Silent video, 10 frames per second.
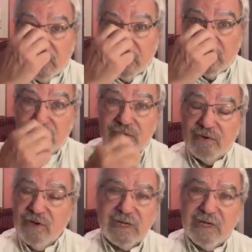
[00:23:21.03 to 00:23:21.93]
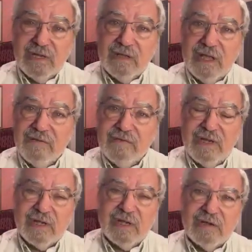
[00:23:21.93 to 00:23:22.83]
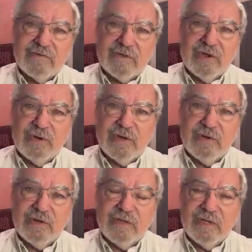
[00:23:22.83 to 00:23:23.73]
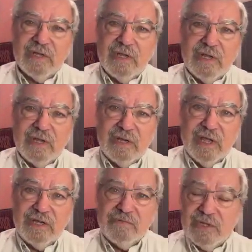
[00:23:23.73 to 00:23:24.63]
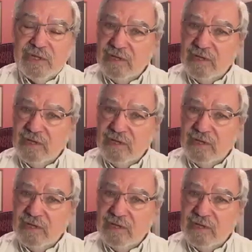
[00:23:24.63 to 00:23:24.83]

you're not going to have any kind of coherent engagement.